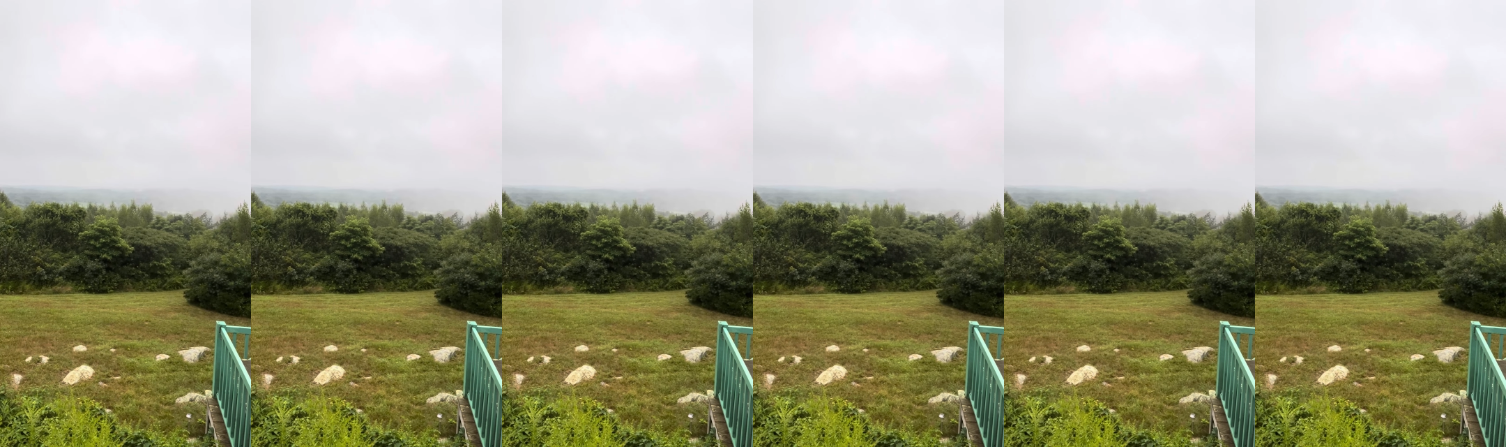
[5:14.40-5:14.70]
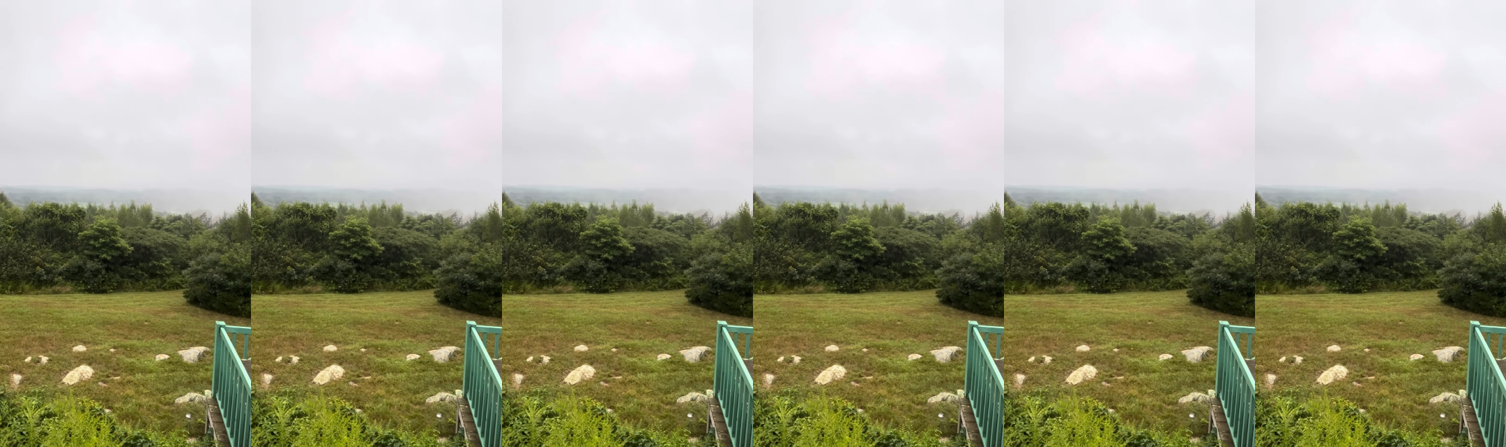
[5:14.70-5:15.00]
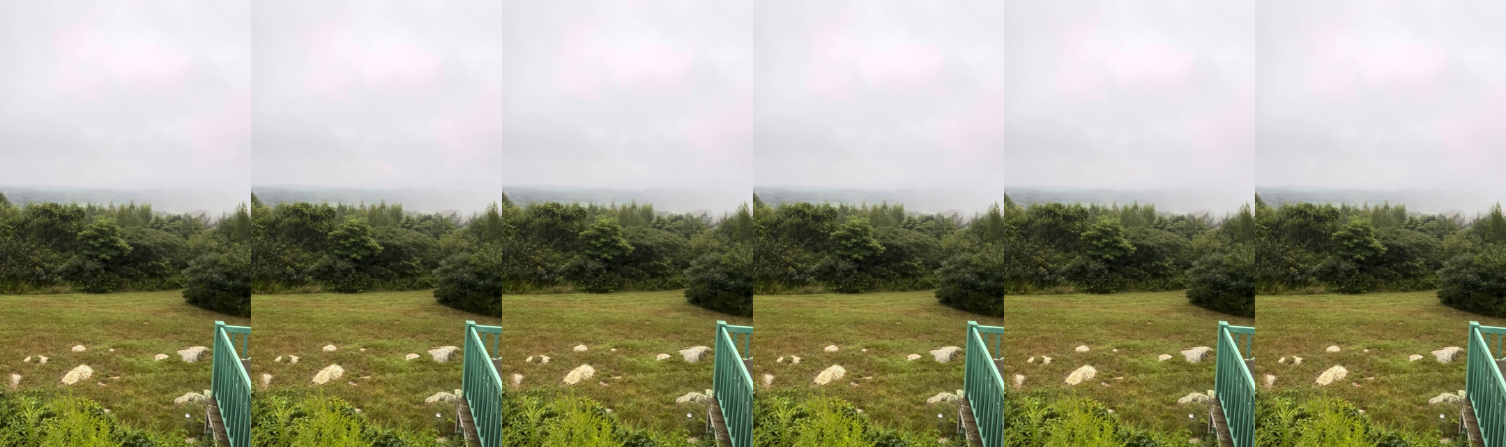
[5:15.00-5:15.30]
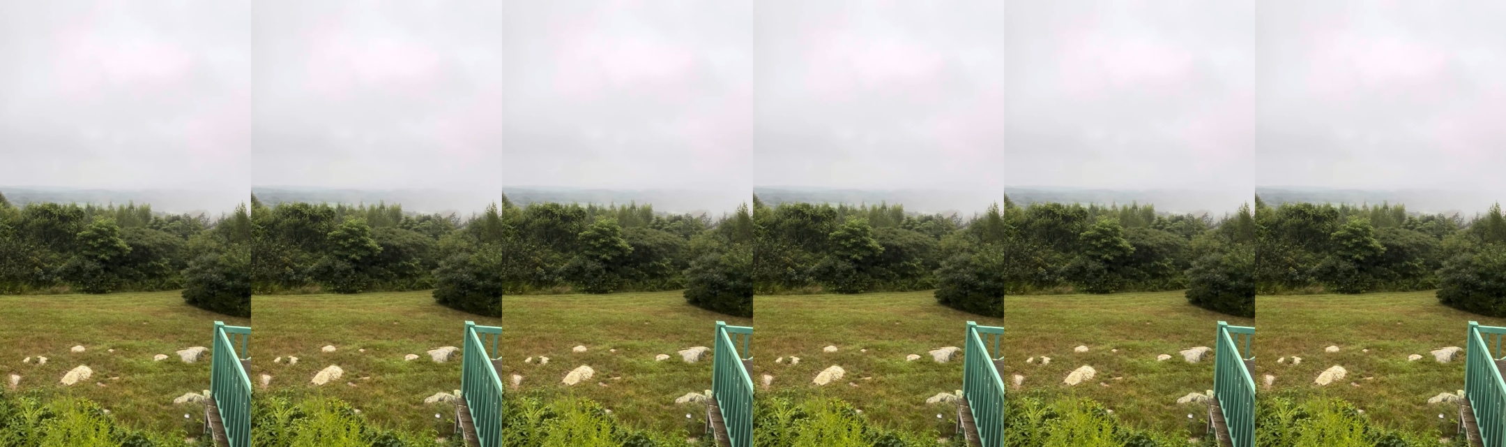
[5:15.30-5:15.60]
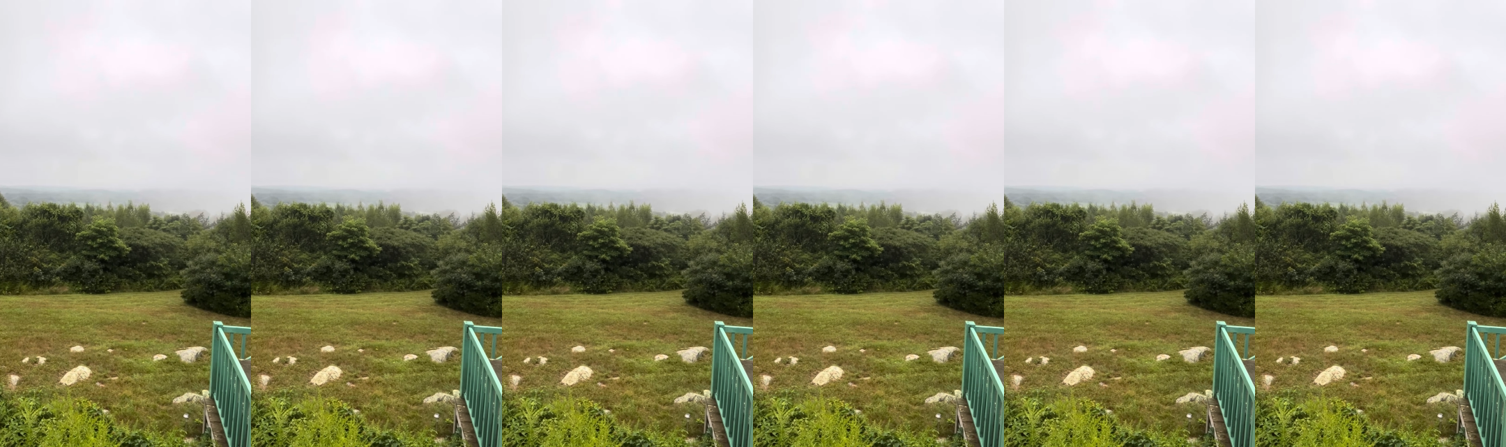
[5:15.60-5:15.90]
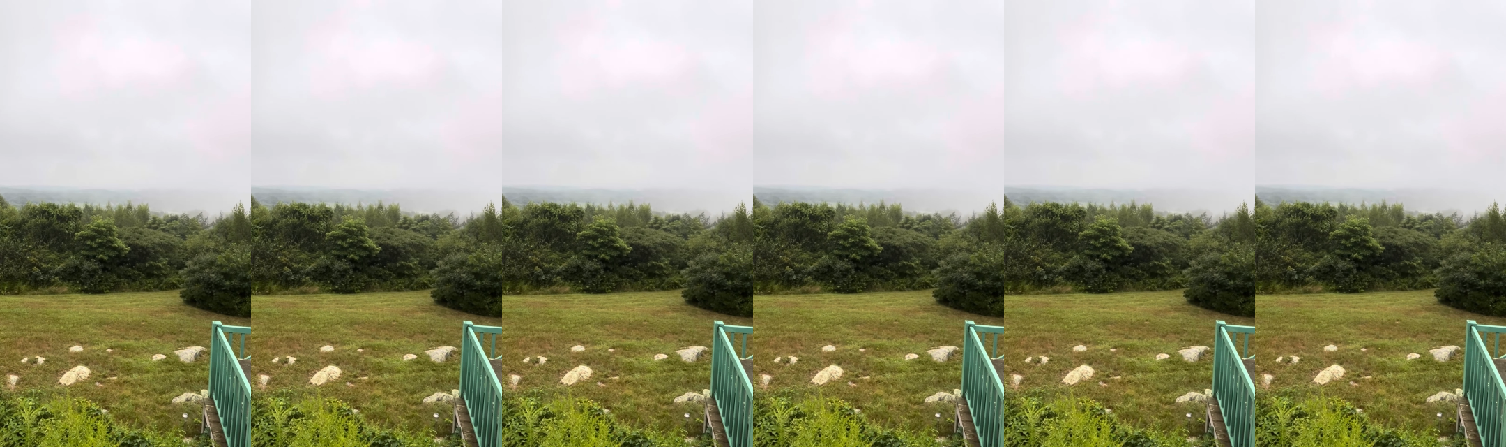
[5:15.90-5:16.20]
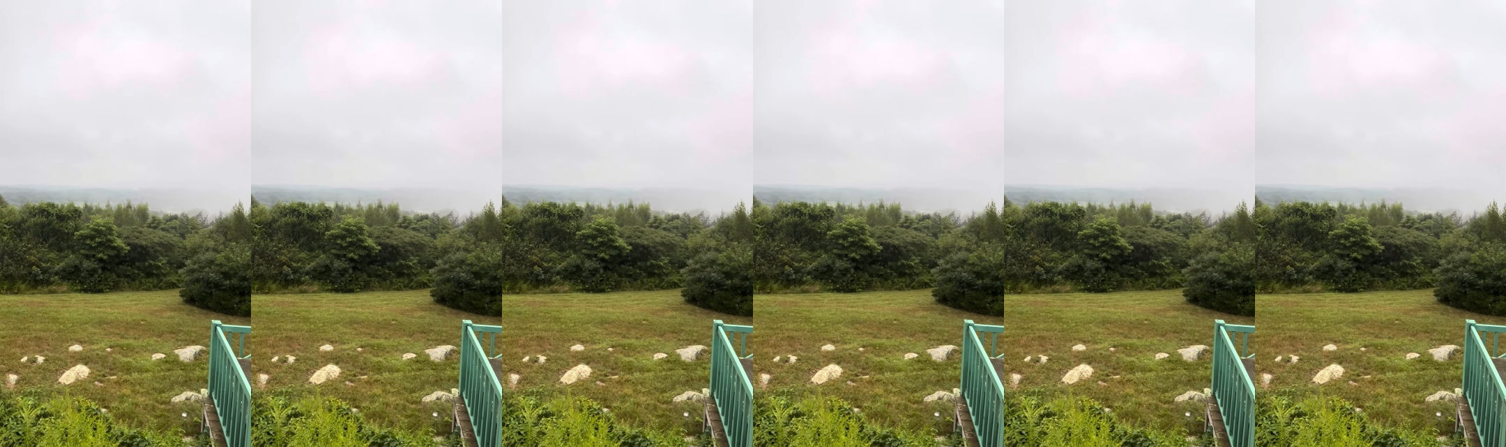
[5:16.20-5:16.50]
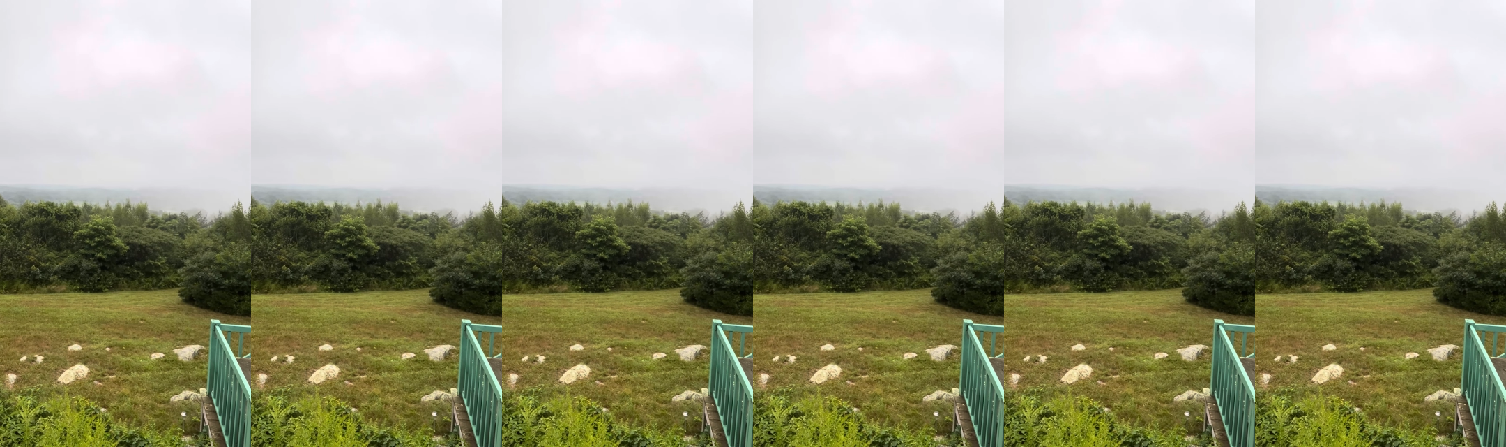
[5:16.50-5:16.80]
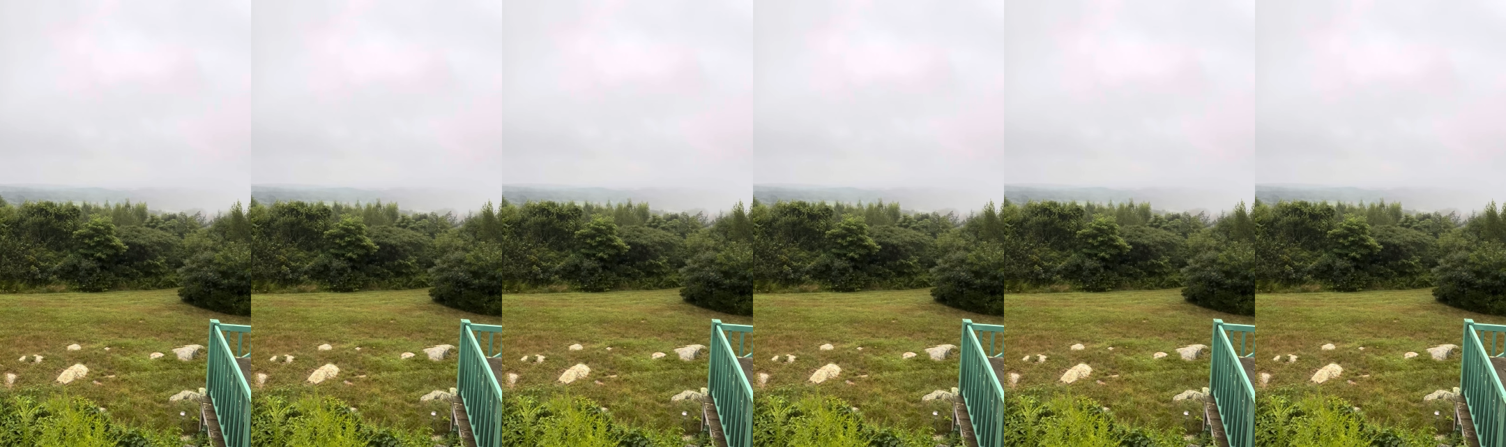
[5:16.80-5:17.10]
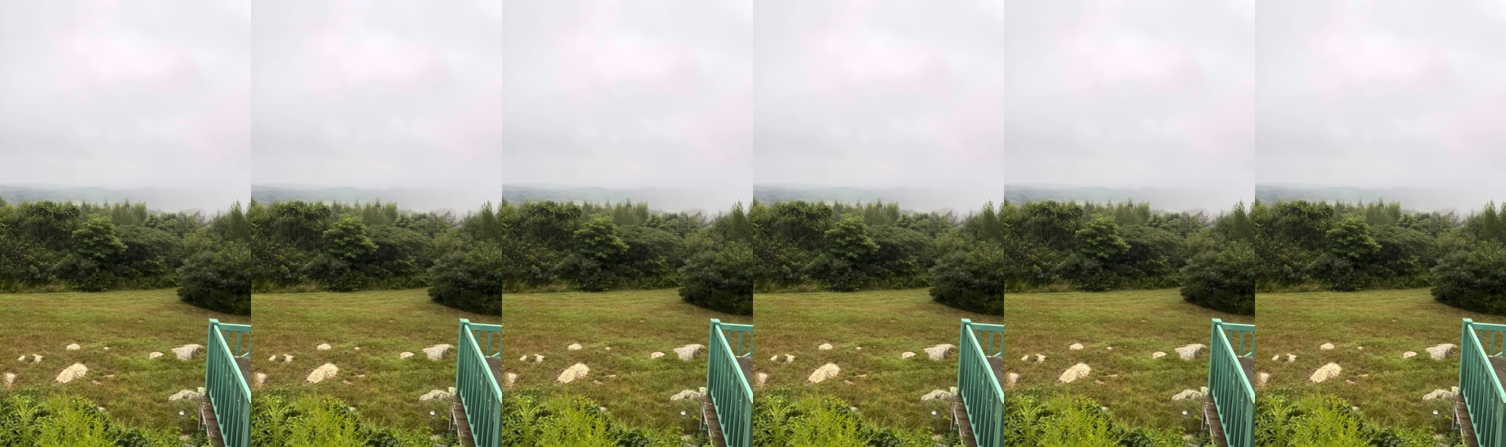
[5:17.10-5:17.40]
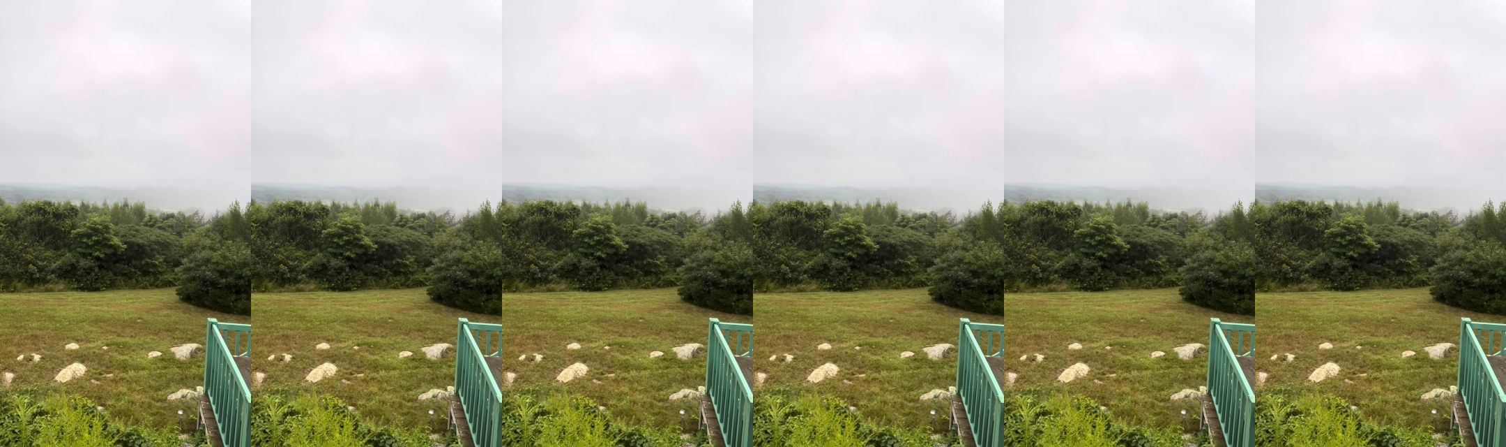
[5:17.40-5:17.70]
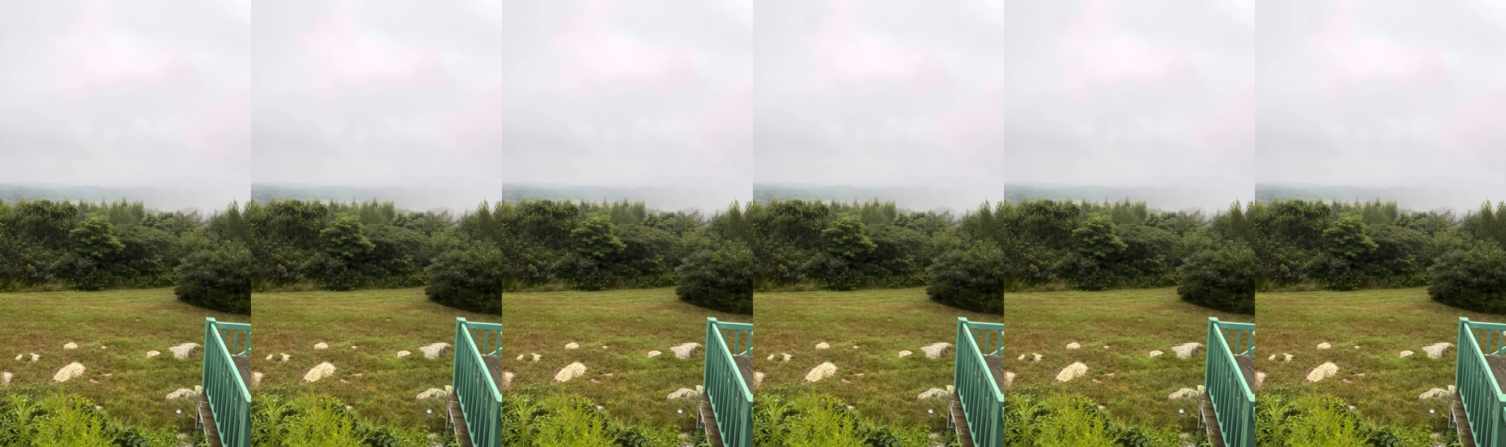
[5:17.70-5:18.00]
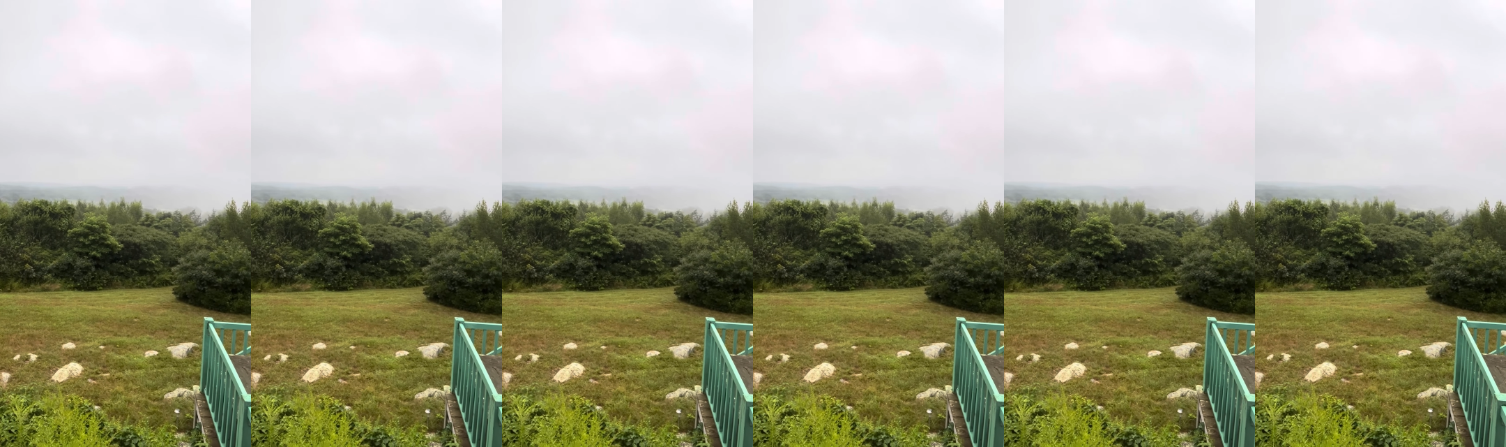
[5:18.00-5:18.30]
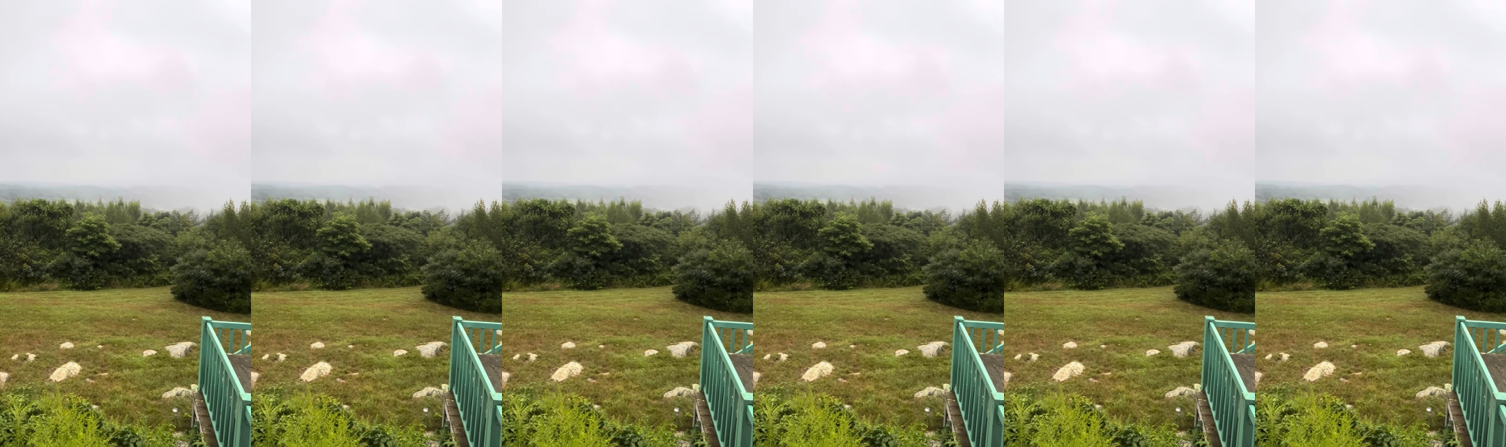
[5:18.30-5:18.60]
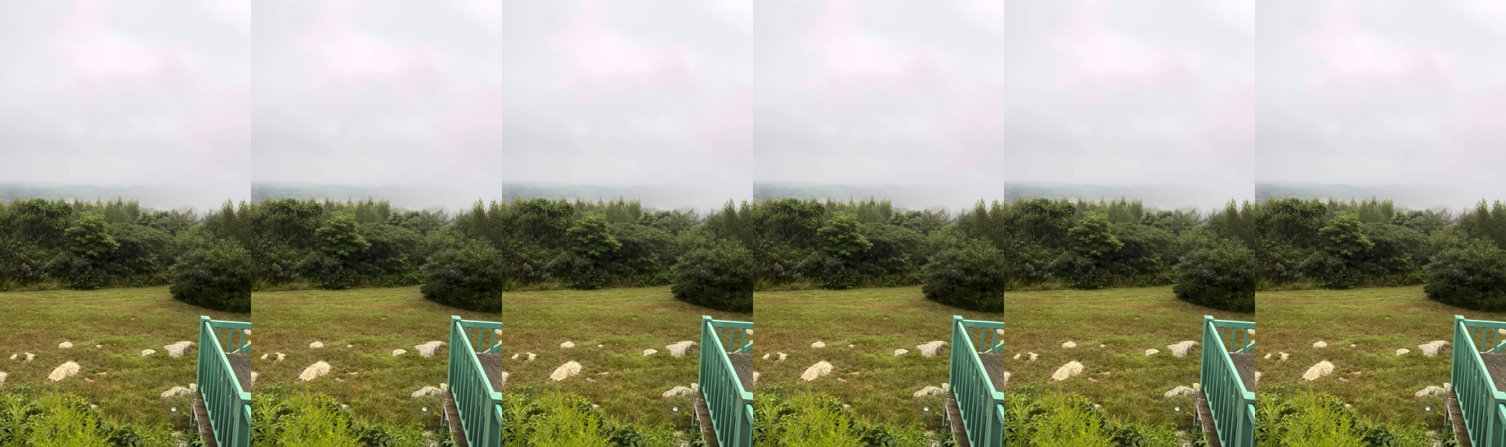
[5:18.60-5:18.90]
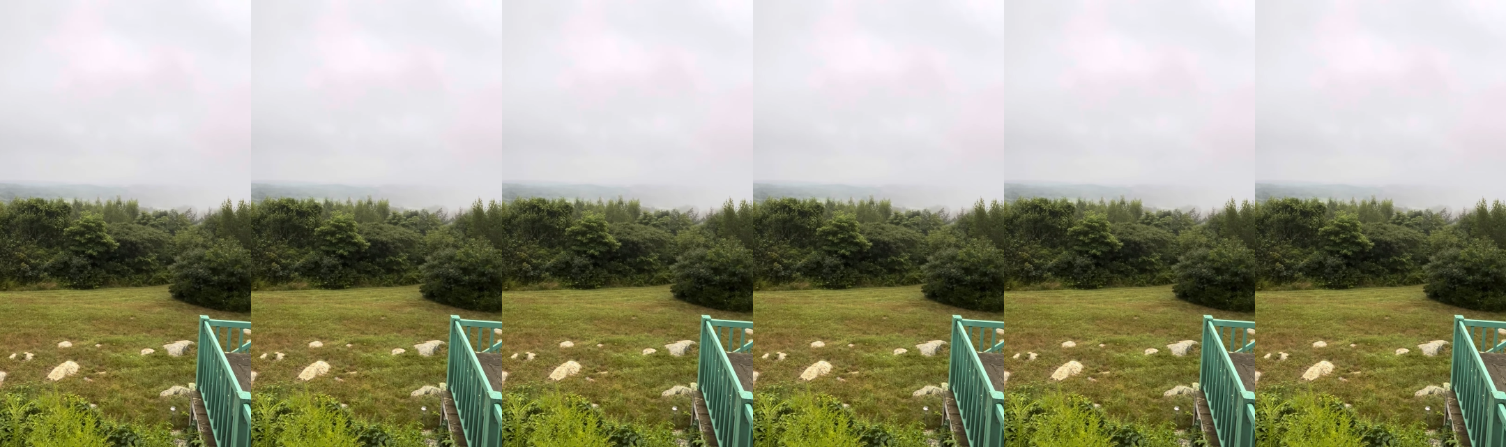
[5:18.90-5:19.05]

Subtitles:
[unreadable: no face in view]